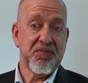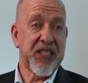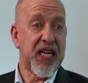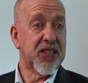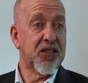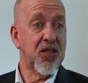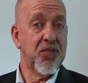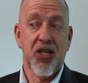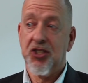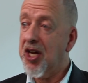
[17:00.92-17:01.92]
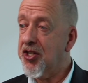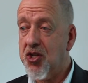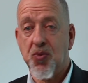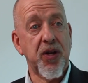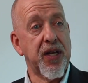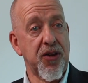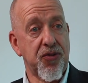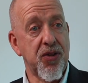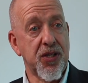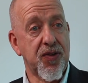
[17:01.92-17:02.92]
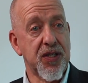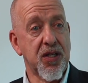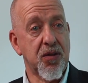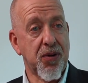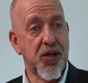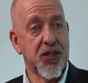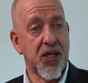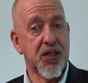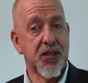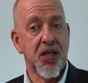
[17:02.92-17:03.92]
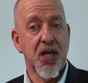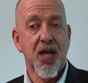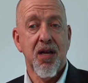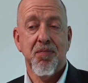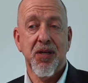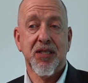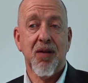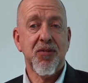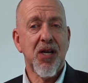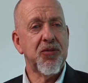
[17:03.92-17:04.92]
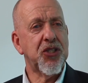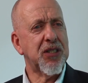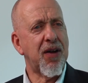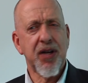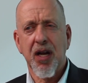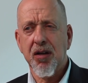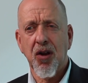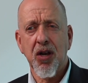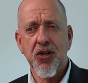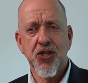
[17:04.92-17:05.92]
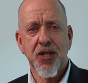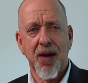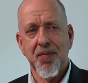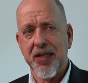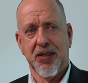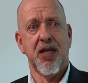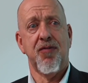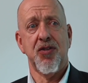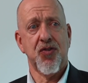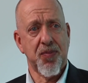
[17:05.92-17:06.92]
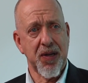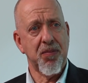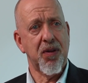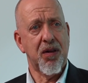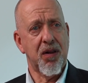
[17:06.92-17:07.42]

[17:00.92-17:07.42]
that's too much. I just want to get through this physical process. But sometimes just having acknowledged that makes a difference for people.